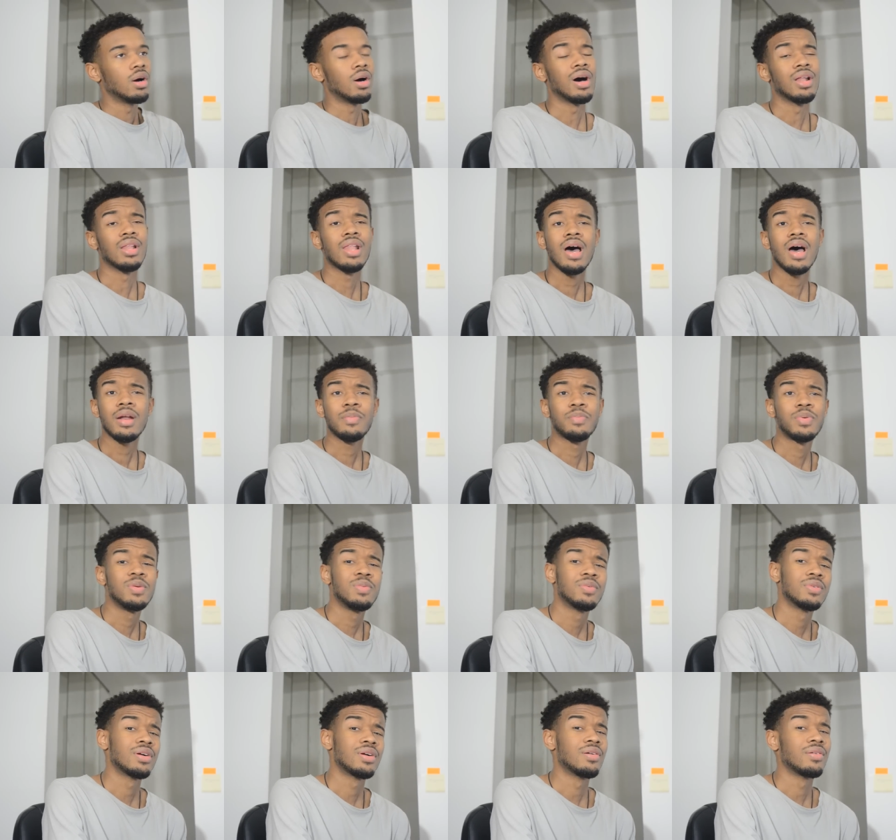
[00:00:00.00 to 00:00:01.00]
A, a lot of
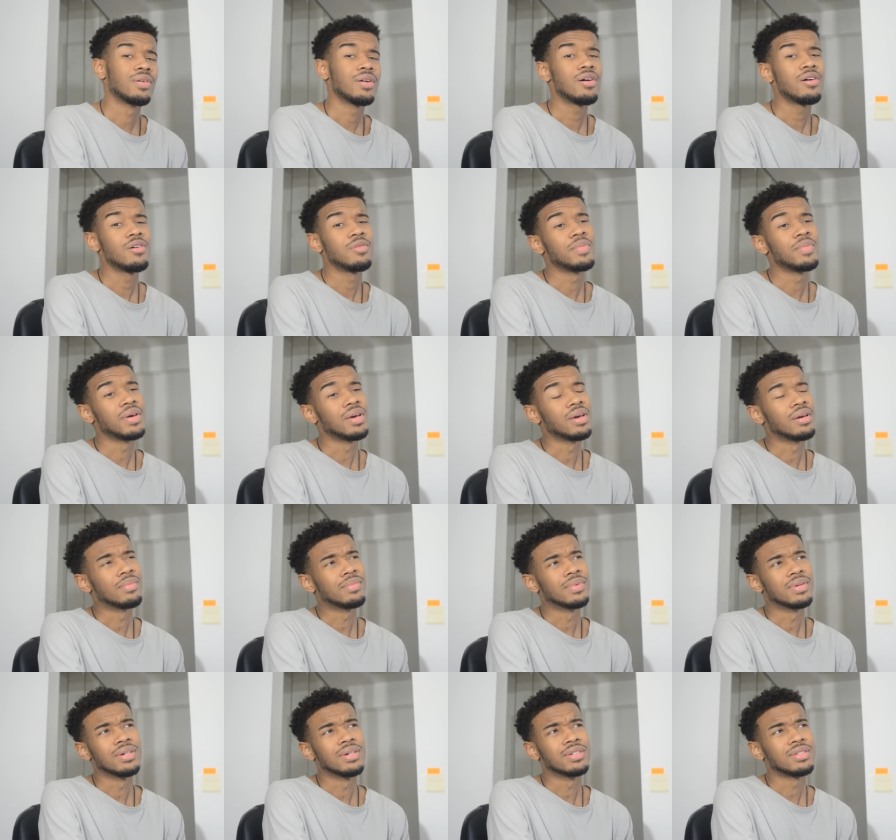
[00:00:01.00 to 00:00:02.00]
people don't know, man,
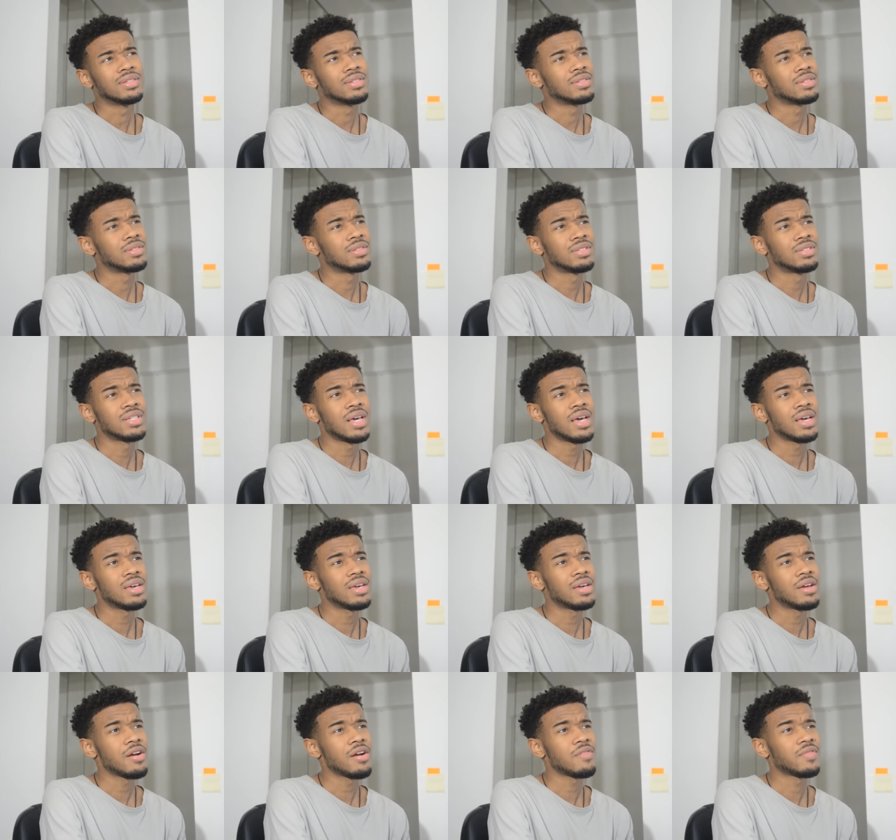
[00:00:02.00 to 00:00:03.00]
but taking
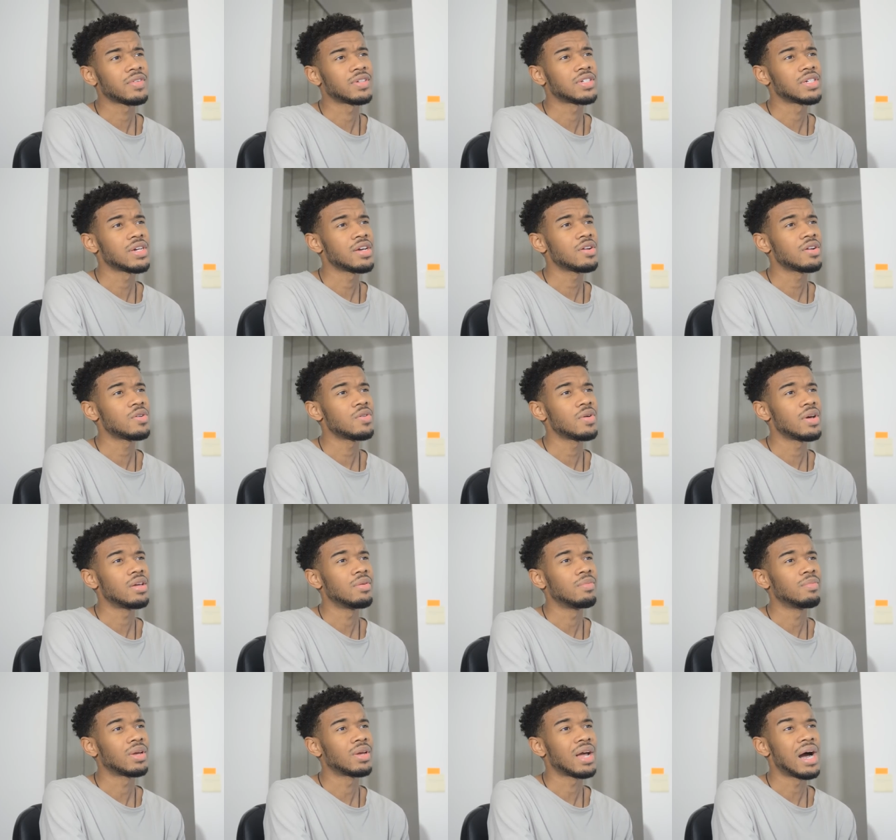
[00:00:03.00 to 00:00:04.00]
care of a channel
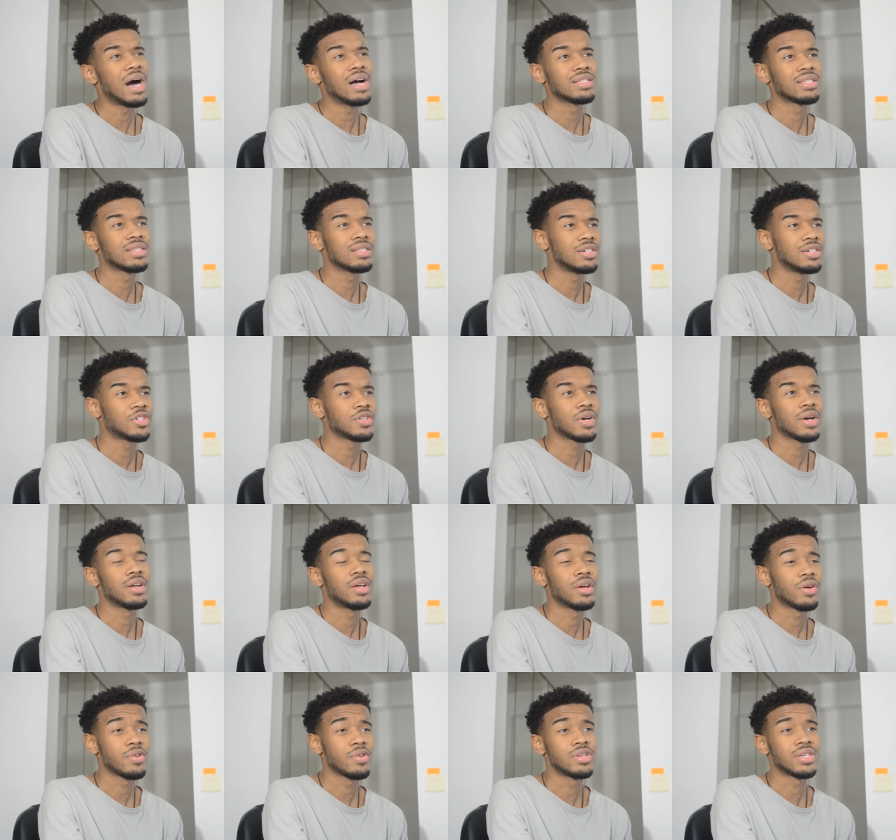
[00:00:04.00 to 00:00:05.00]
and constantly trying to
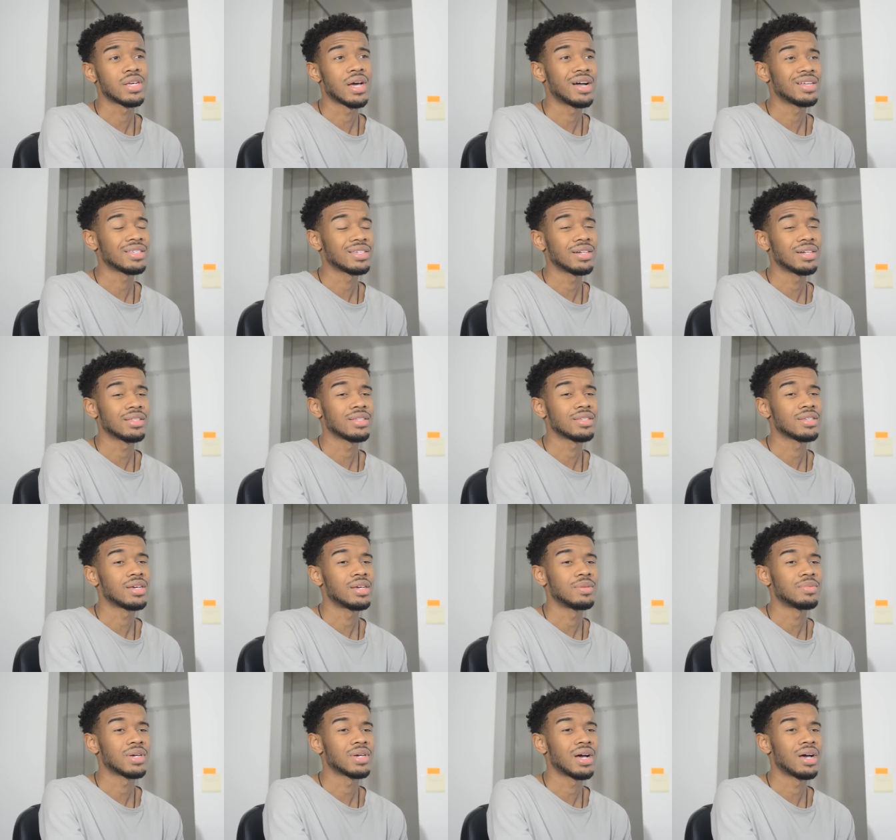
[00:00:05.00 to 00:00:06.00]
increase content at the
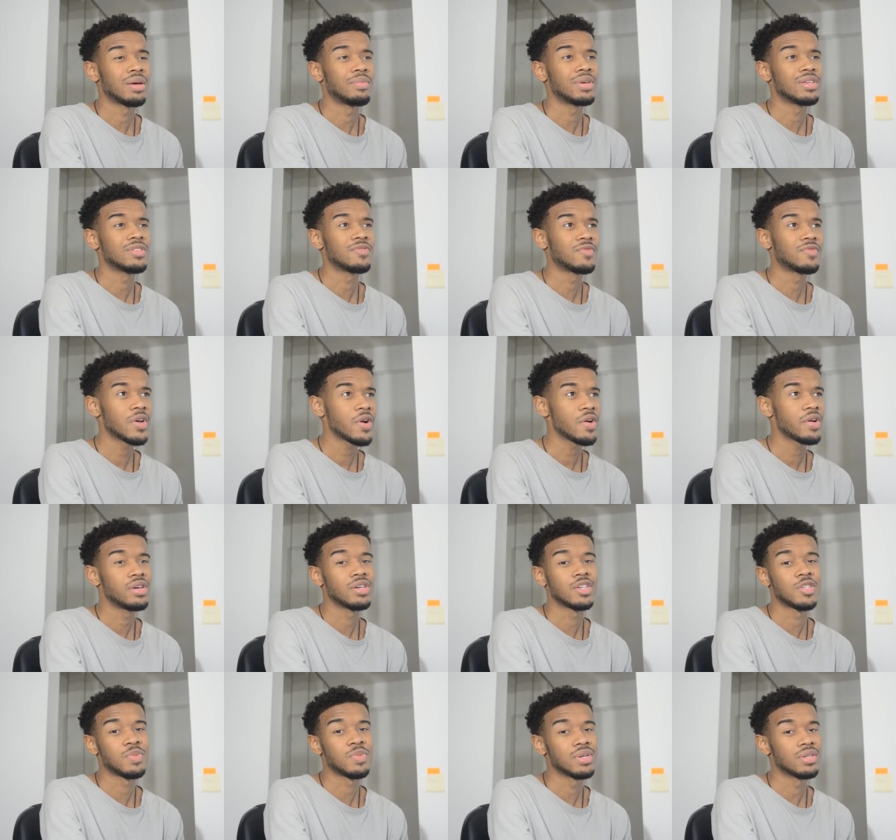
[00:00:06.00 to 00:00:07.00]
same time is very
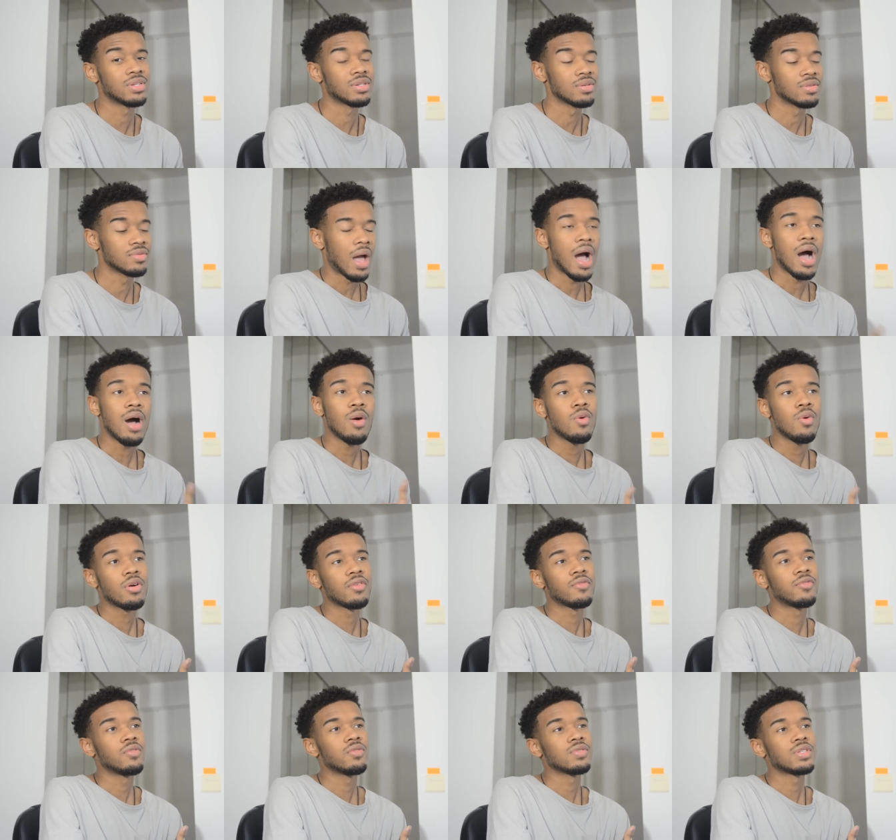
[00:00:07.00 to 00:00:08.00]
expensive. I
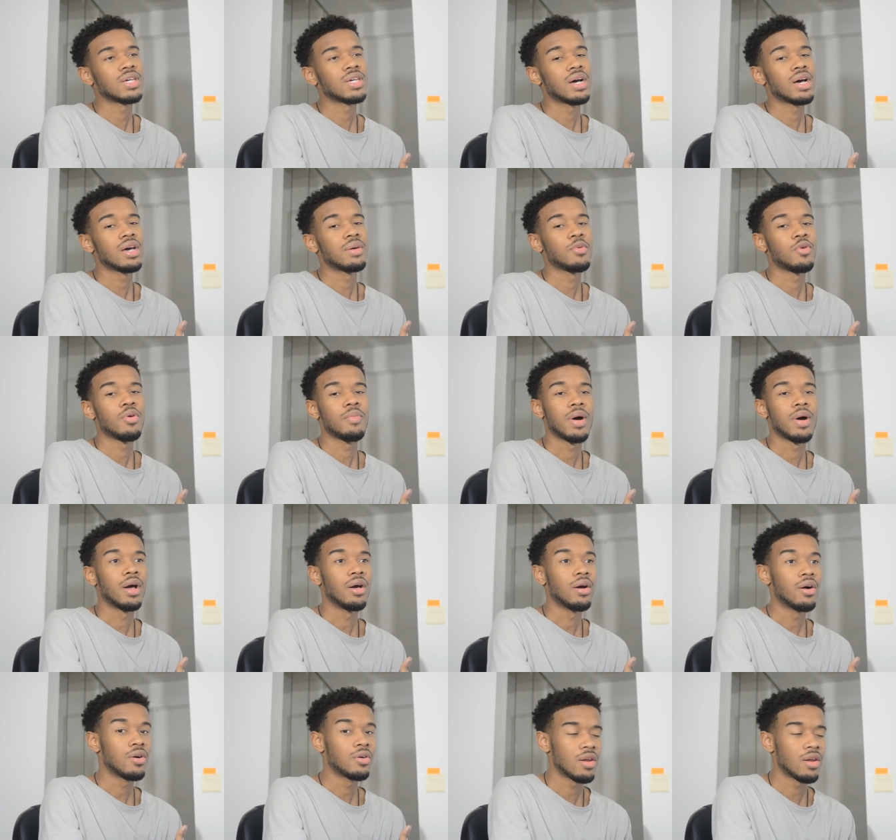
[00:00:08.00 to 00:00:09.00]
work full time on my
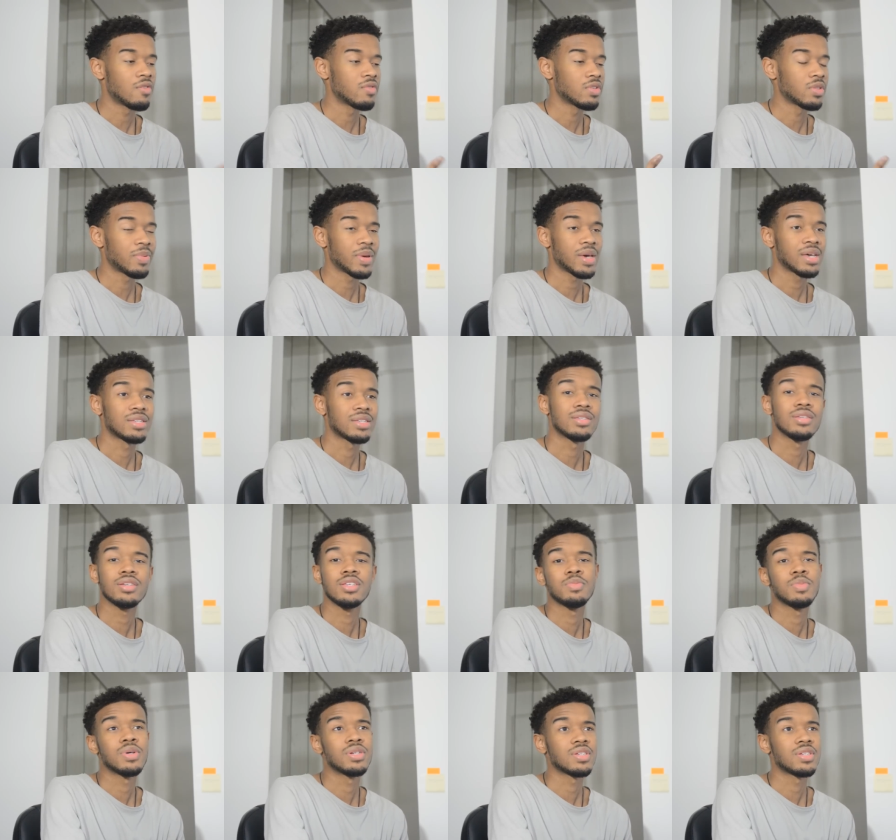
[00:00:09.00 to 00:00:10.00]
own, and over the past
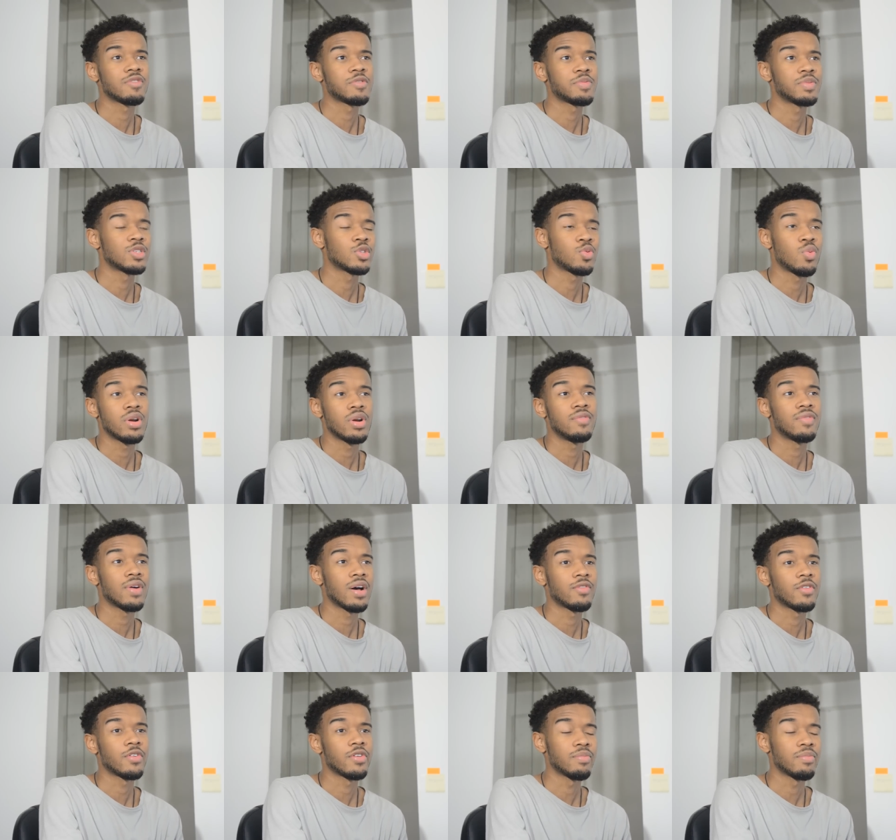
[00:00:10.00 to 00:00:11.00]
six months, I've spent
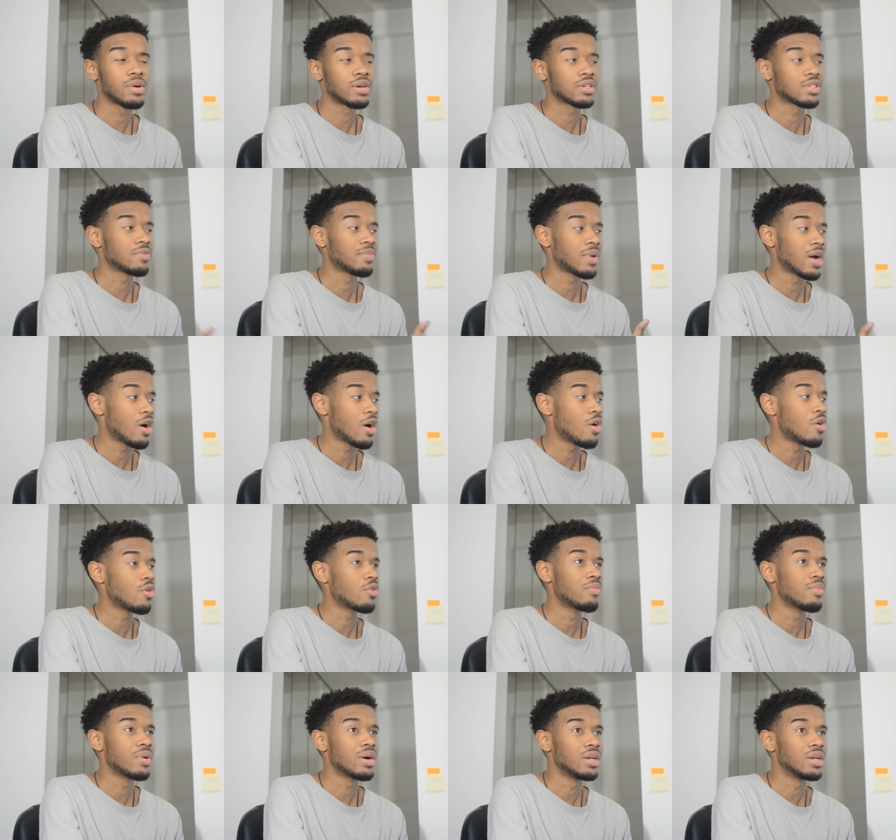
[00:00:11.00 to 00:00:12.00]
2,500 bucks of my
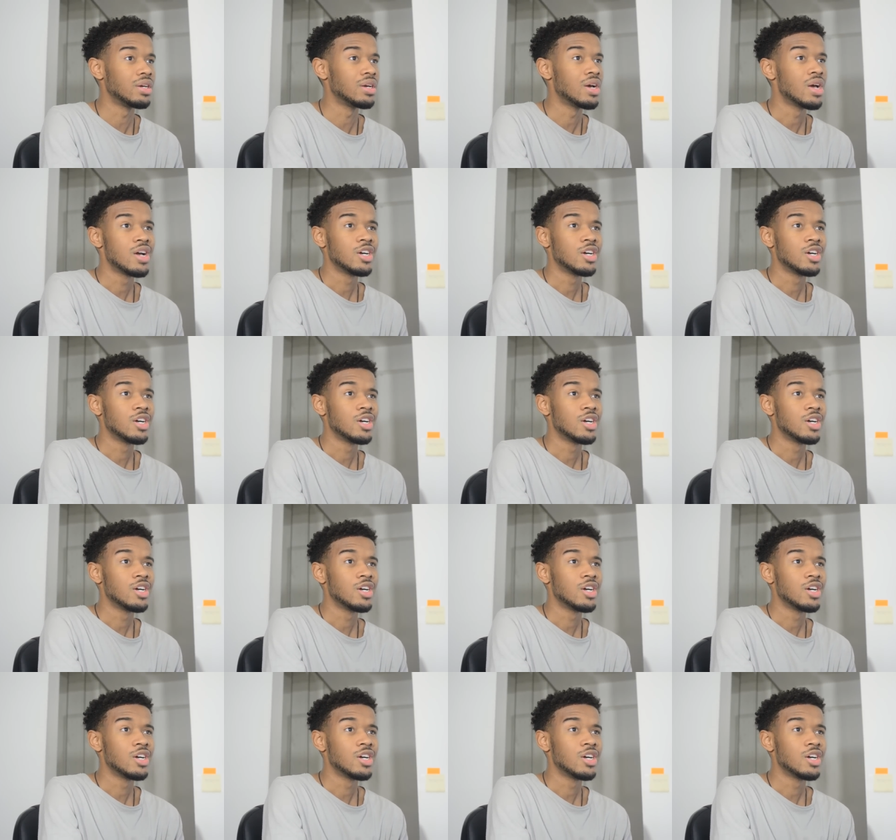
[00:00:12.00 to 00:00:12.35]
own money